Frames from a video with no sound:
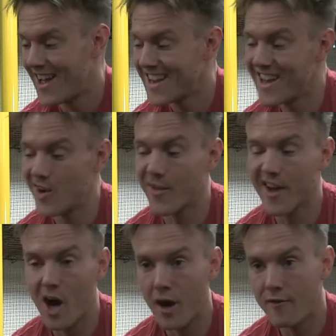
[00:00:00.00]
get on the
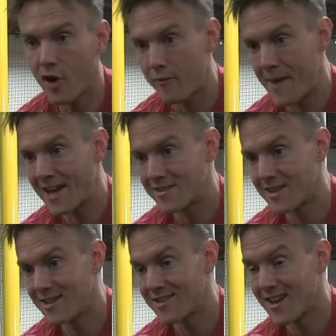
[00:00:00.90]
cover of
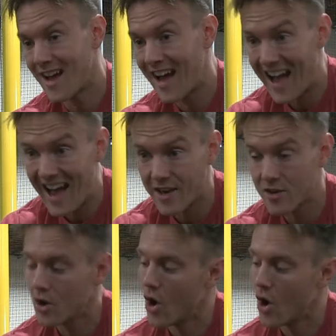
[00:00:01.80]
magazines, and